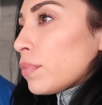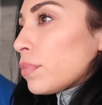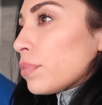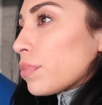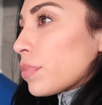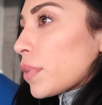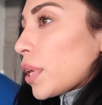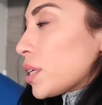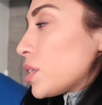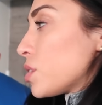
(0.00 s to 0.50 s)

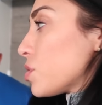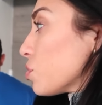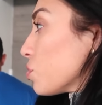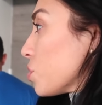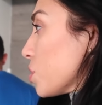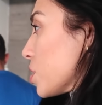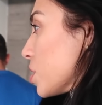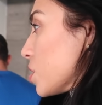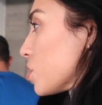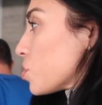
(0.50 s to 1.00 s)
Uh, That's
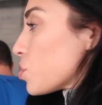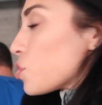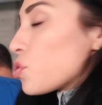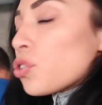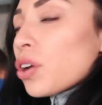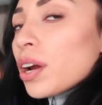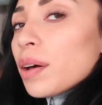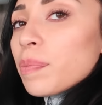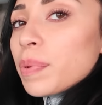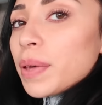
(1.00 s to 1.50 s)
still just a
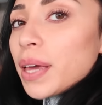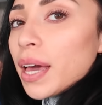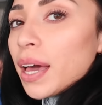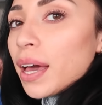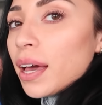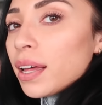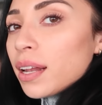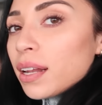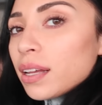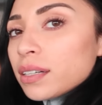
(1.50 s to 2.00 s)
strip,
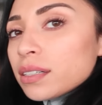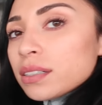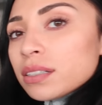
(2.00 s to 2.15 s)
yeah.